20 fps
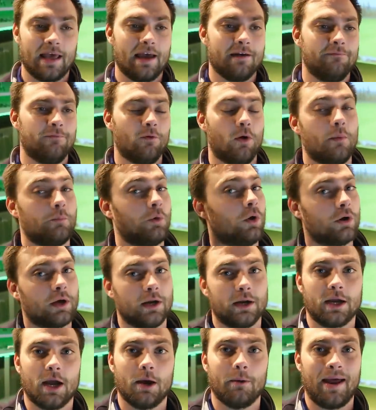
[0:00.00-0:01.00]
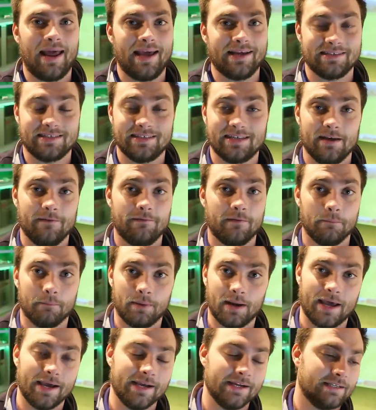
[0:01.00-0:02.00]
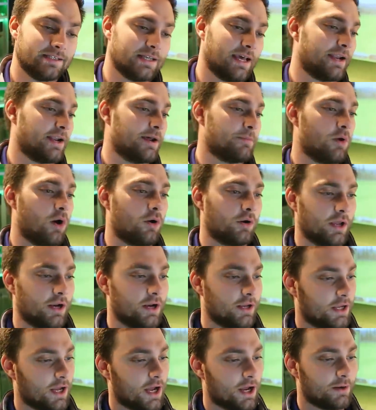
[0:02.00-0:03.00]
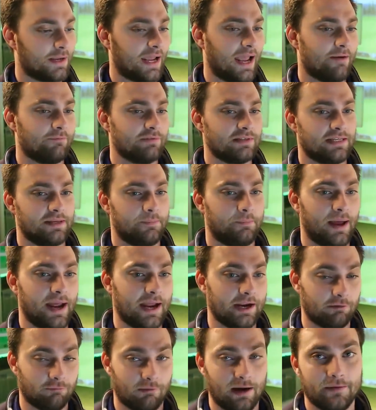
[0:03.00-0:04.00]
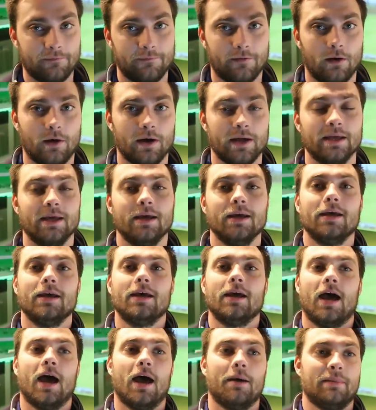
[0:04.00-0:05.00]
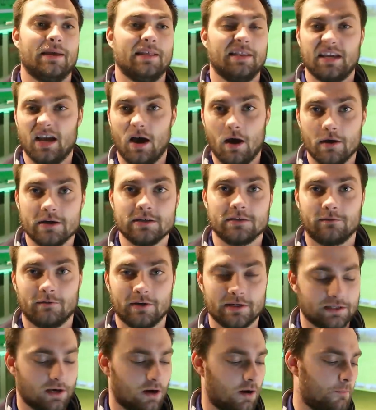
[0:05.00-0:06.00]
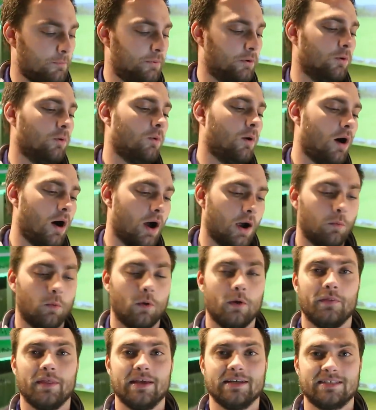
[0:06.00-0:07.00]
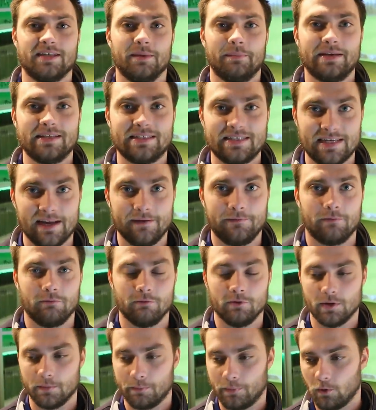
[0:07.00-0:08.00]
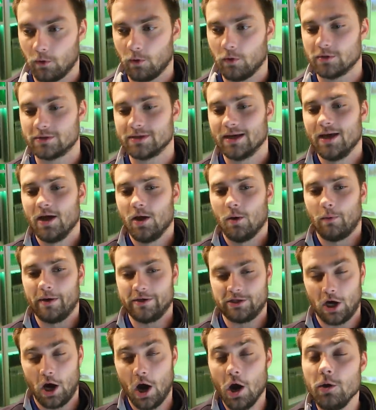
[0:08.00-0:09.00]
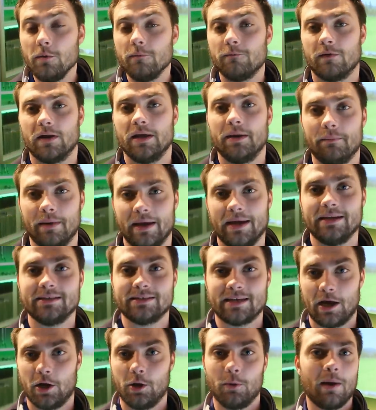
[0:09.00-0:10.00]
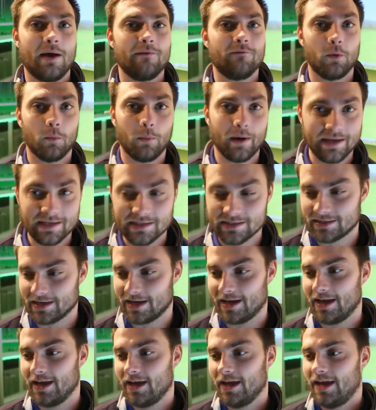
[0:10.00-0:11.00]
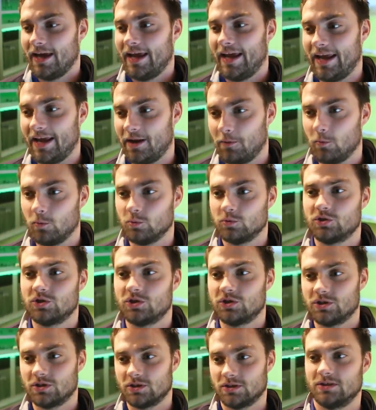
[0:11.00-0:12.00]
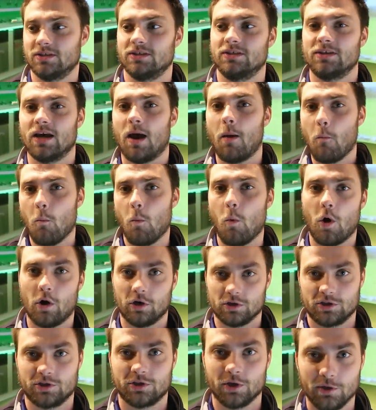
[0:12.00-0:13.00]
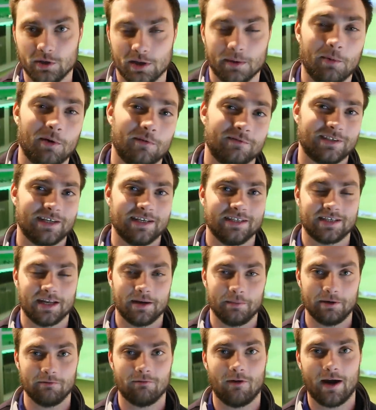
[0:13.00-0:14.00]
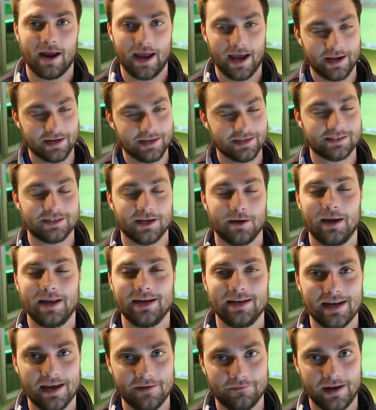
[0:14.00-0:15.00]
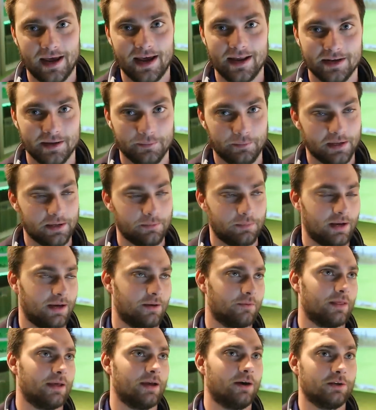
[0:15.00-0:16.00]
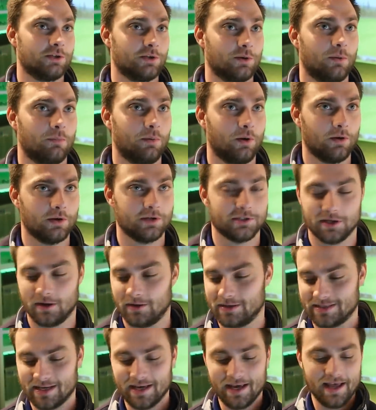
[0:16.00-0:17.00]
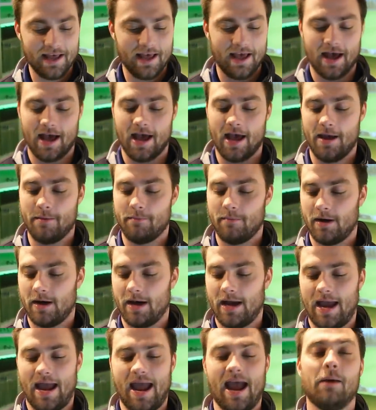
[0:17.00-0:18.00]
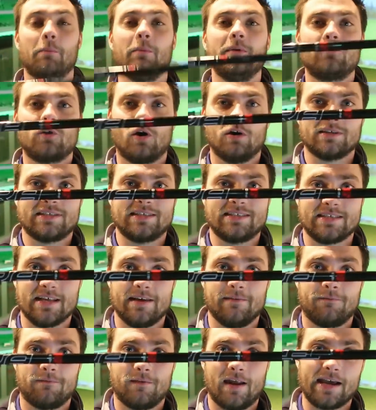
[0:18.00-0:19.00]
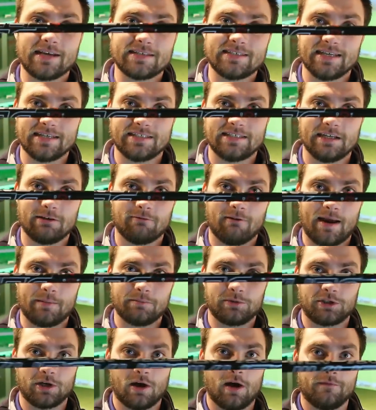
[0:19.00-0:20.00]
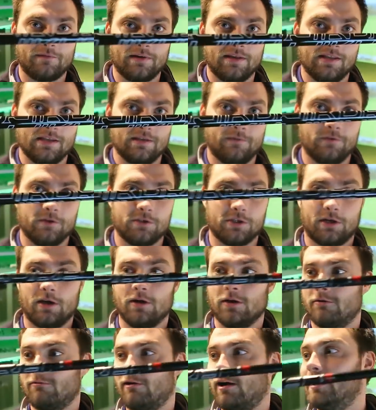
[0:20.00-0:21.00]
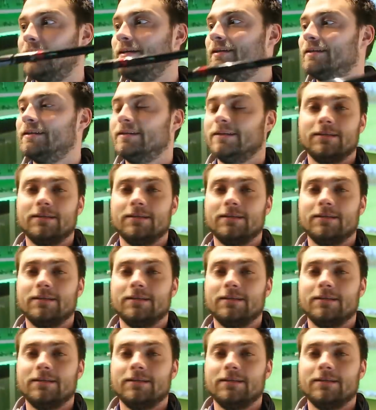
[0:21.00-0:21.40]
Therefore, I'm not going to go X-stiff and blades, and I'm not going to go cavity back graphite um, in the irons, for example. I want this to be stiff through the board, which hopefully means that whoever wins it, it will somewhat suit them. Obviously, it's going to be right-handed, so any left-handed people out there, I do apologise. Um, uh, and we've got a stiff flex sixty gram shaft in this Fujikura.